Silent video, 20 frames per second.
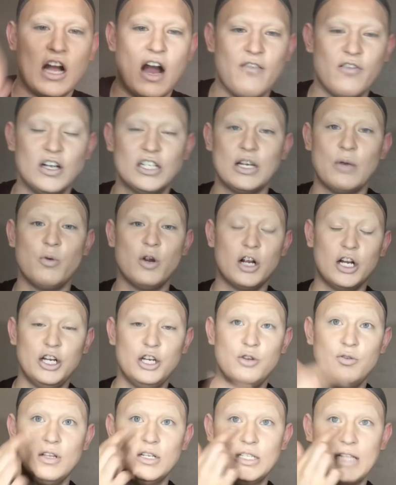coverage, and we're going
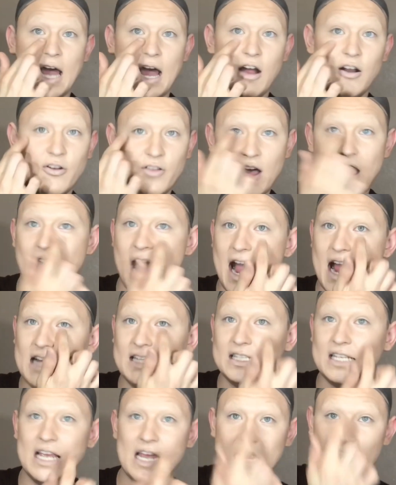to do that under the
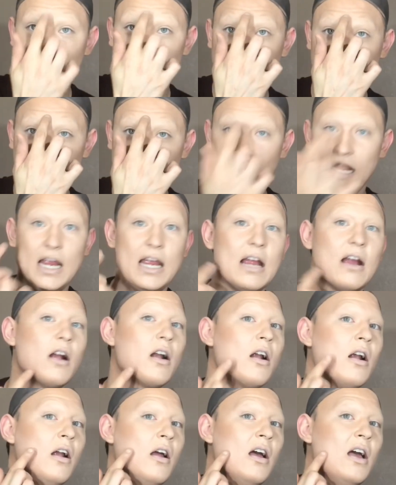eyes, here,
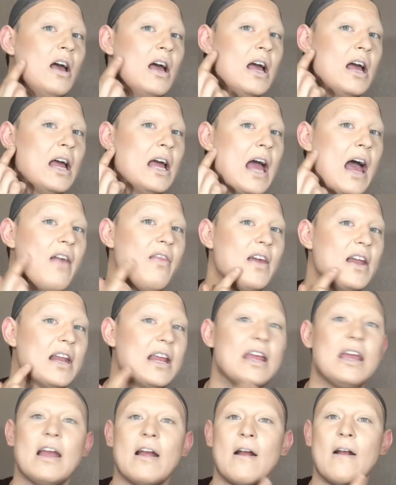here, and then
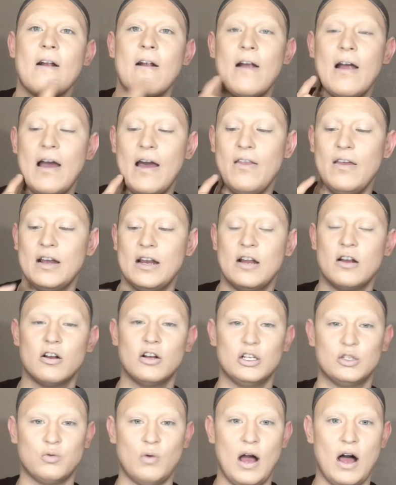here
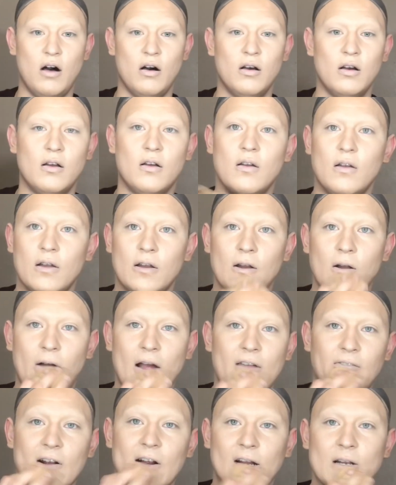as well. You know,
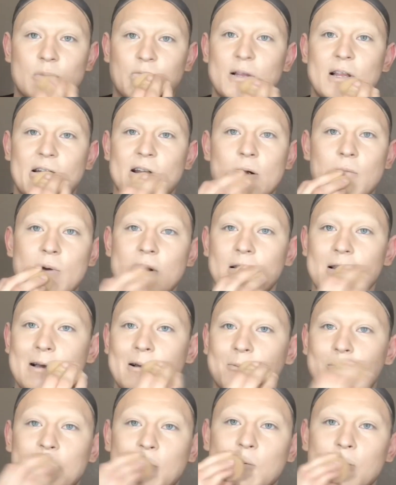I forgot to blend up my
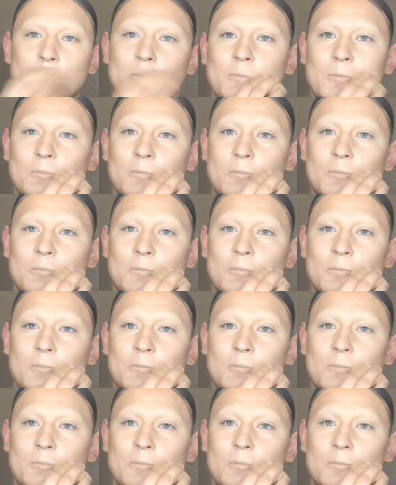lips.